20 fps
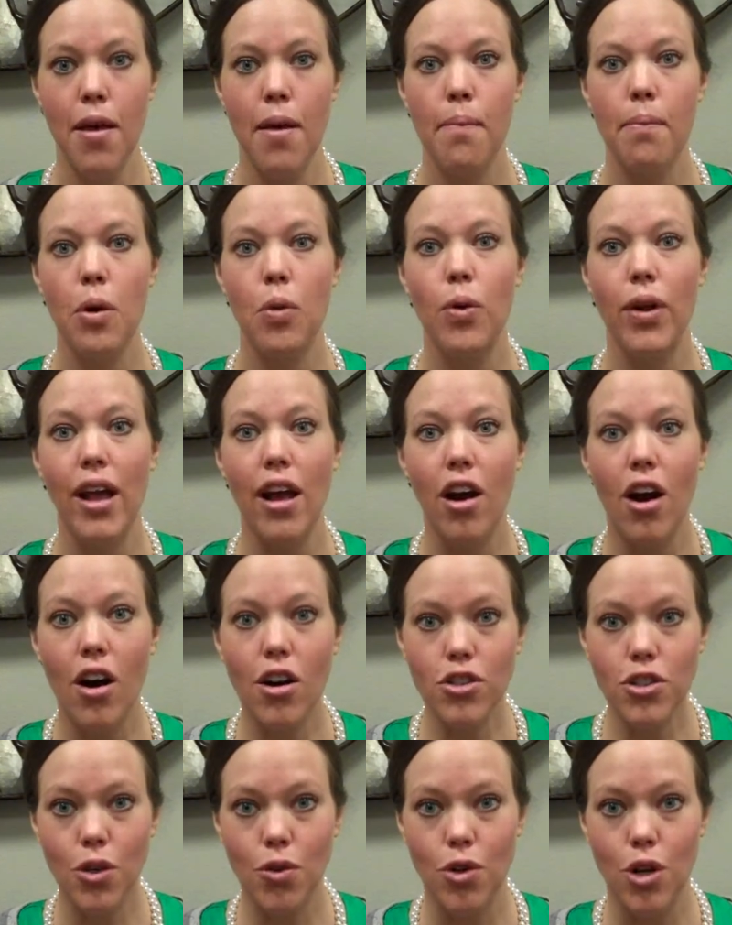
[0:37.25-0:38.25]
But what I
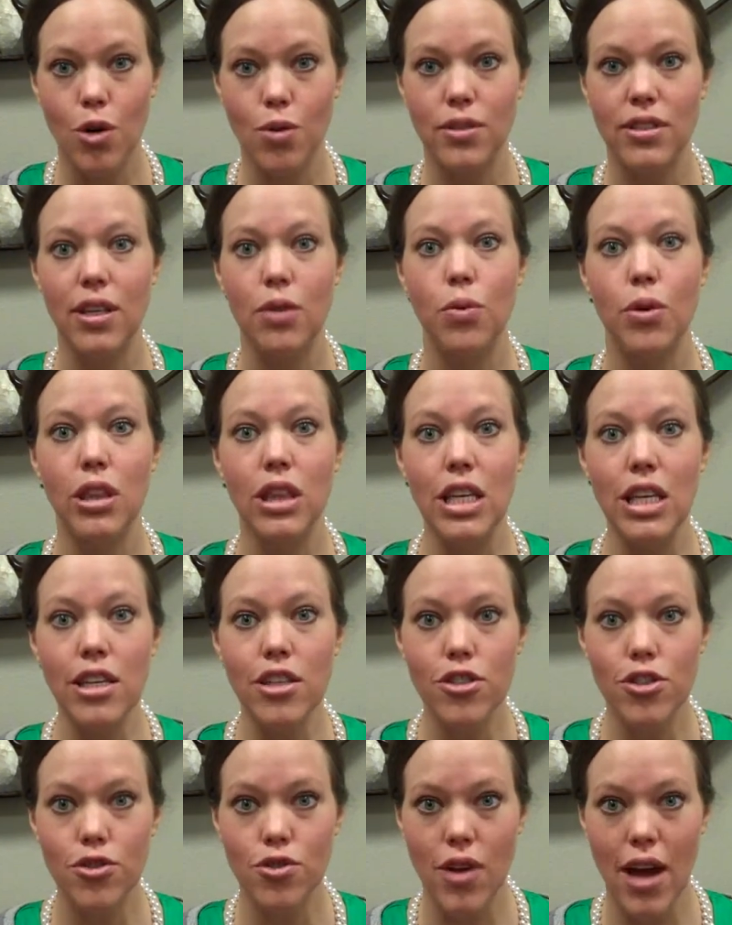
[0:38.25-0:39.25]
also know is that with
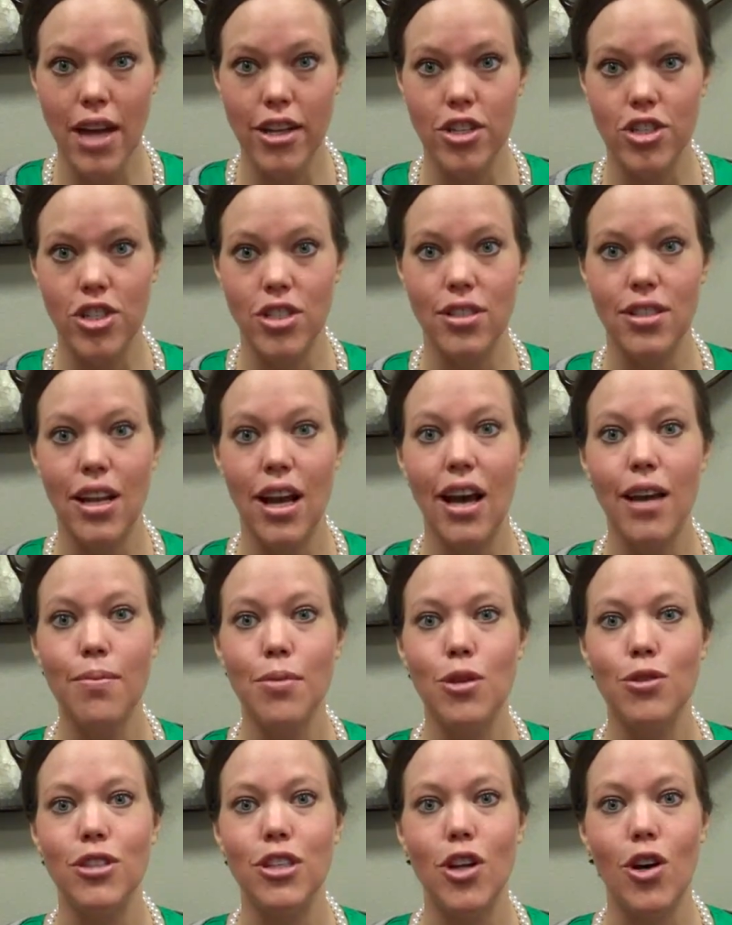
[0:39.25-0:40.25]
these strategies that I'm
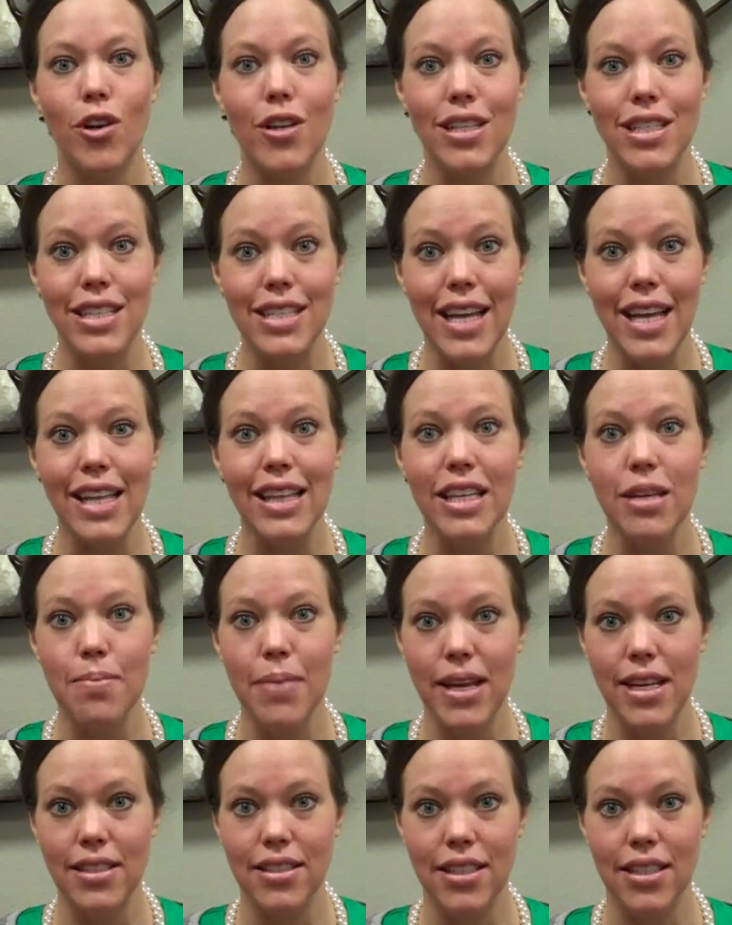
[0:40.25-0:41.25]
using on a daily
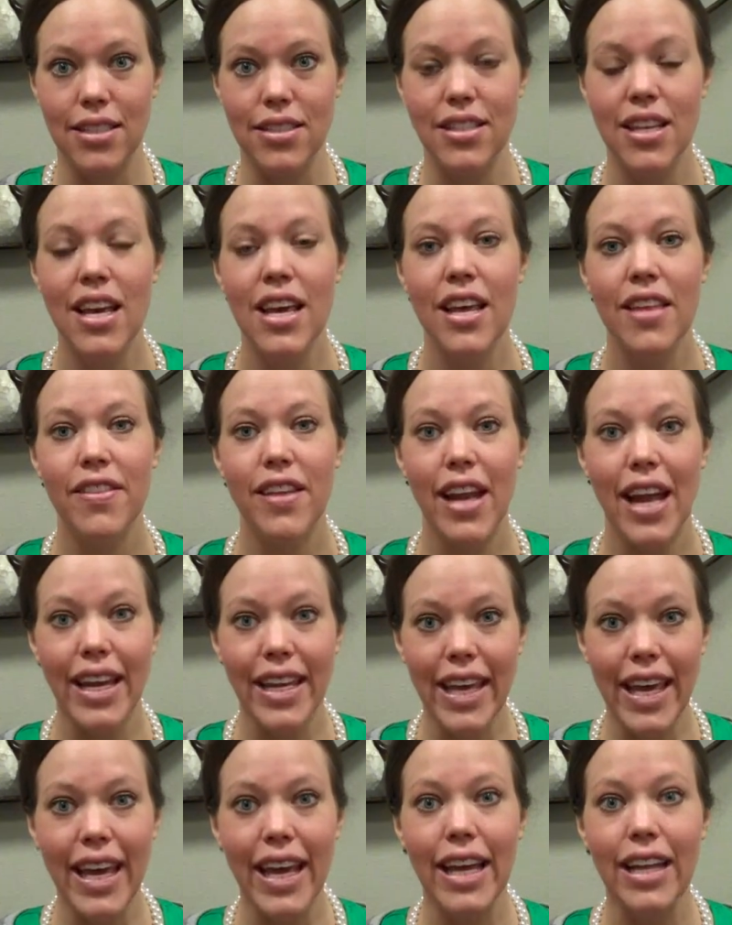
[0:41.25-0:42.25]
basis that I
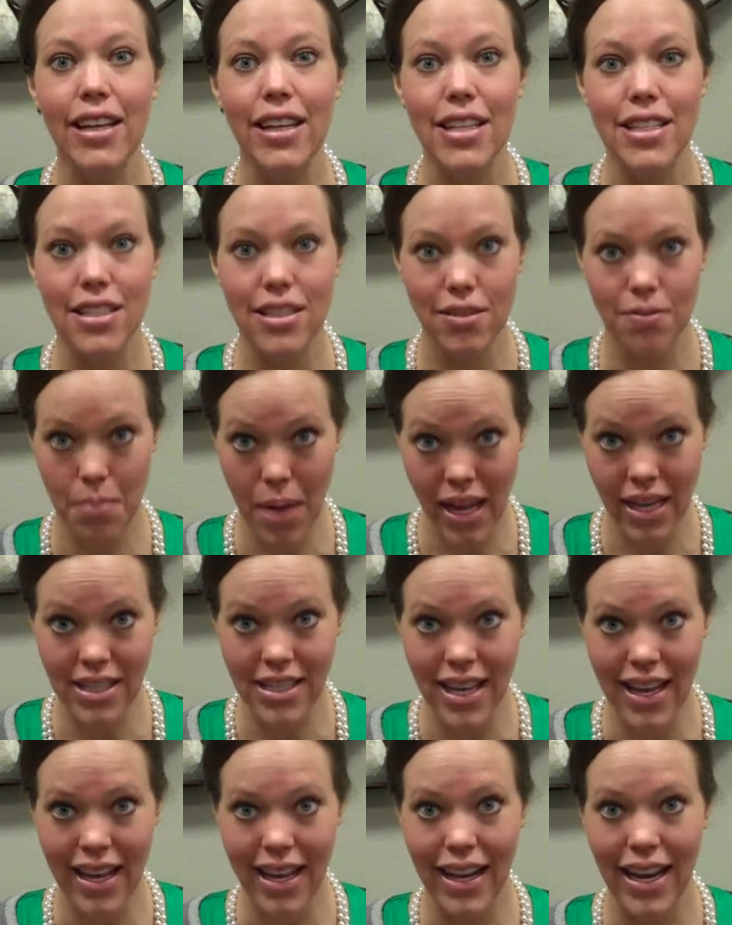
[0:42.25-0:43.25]
can
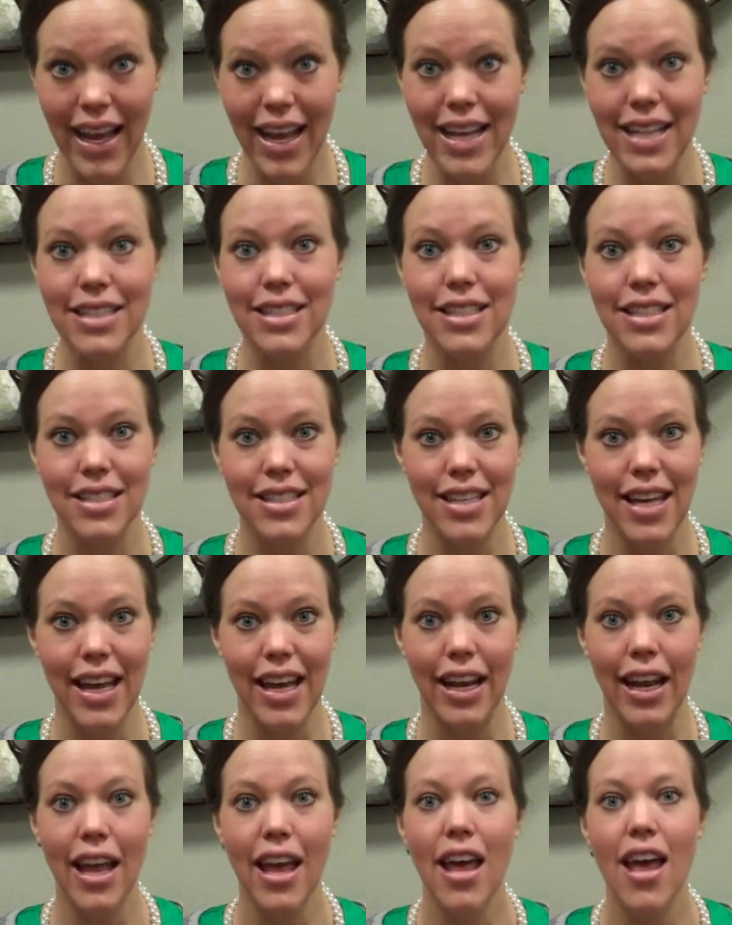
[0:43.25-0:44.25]
maintain and
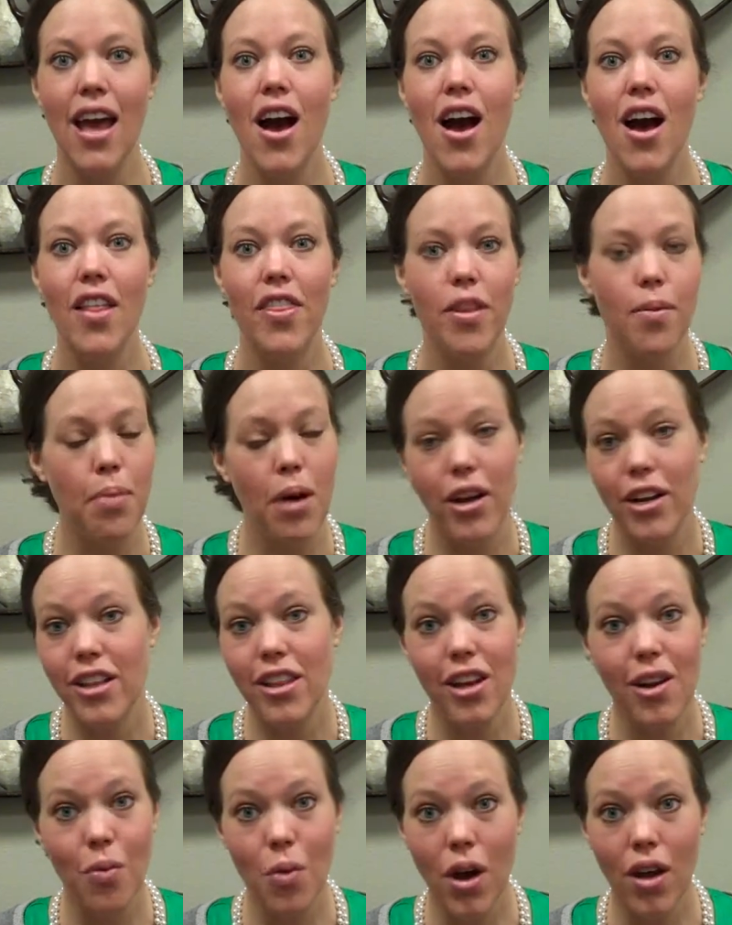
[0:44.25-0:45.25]
sustain the body
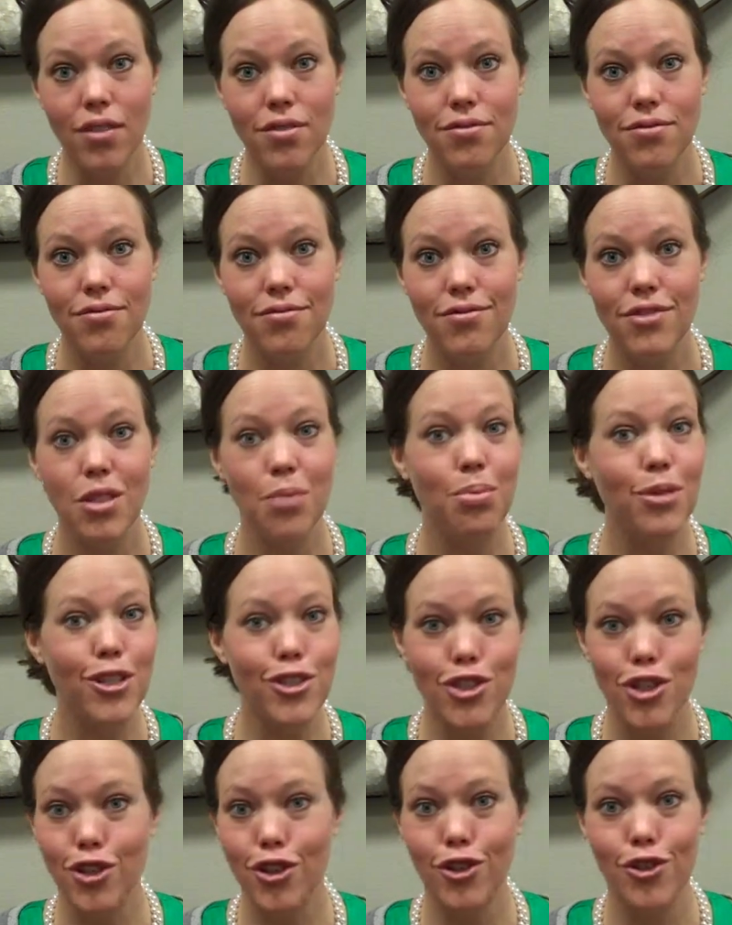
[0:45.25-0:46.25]
that I want the blood
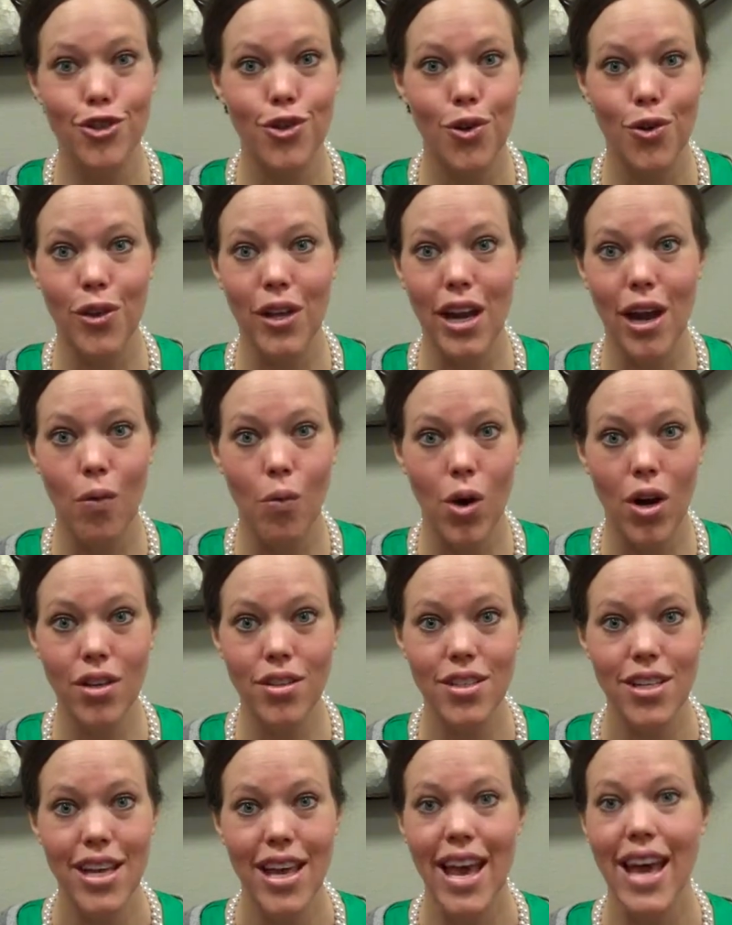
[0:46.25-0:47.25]
sugar control that I want,
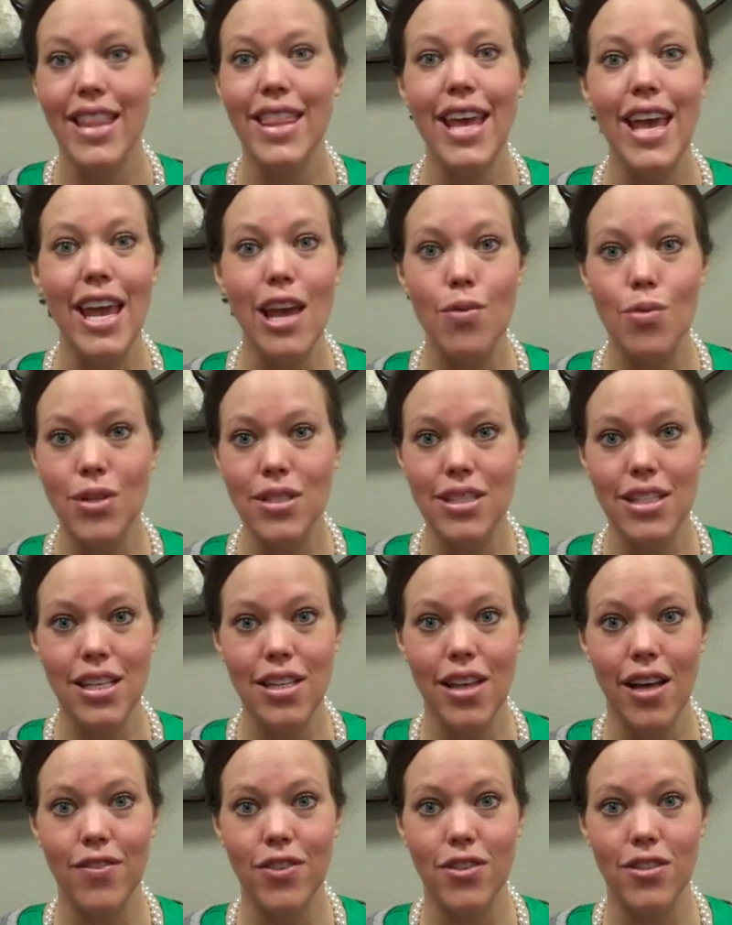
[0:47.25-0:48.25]
and the A1C
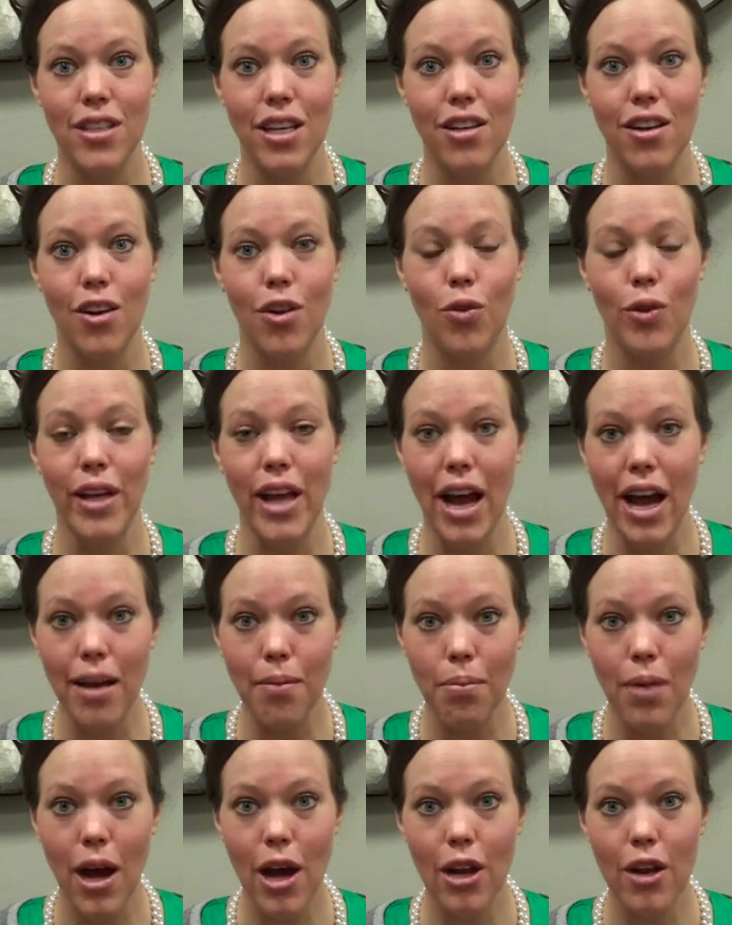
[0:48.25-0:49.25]
levels that not only I'm
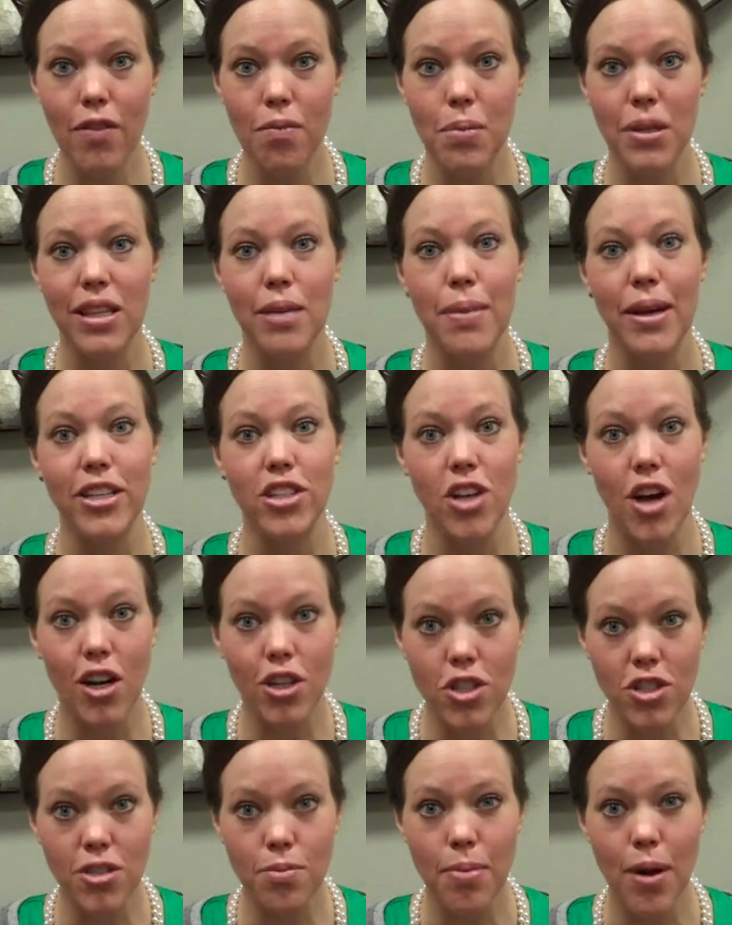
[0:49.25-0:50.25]
proud of, but that my
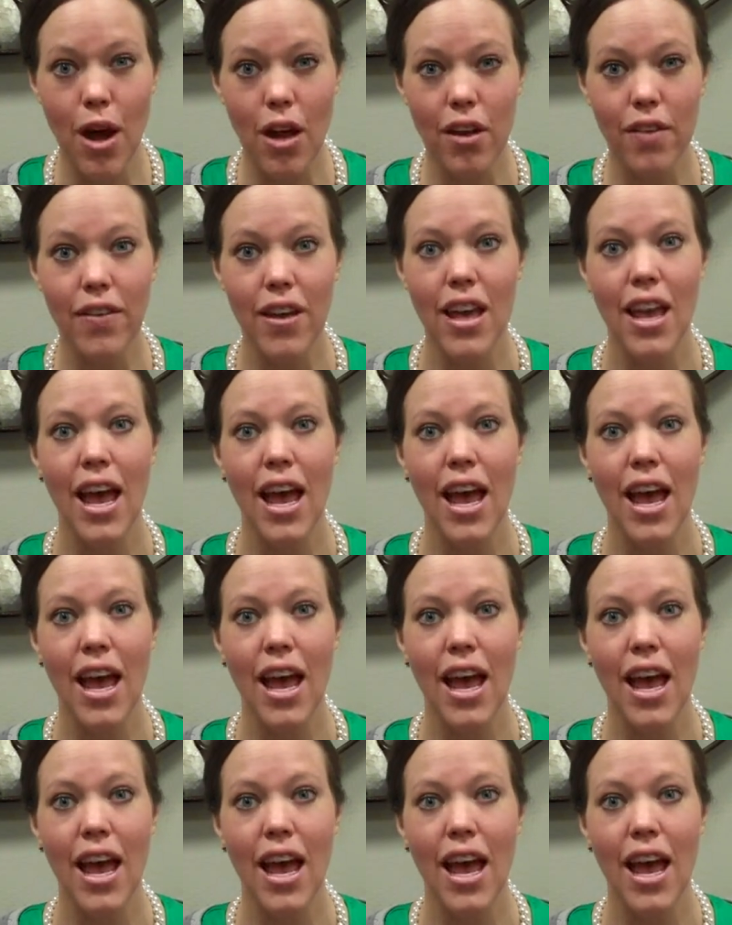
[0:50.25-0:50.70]
doctor's proud of,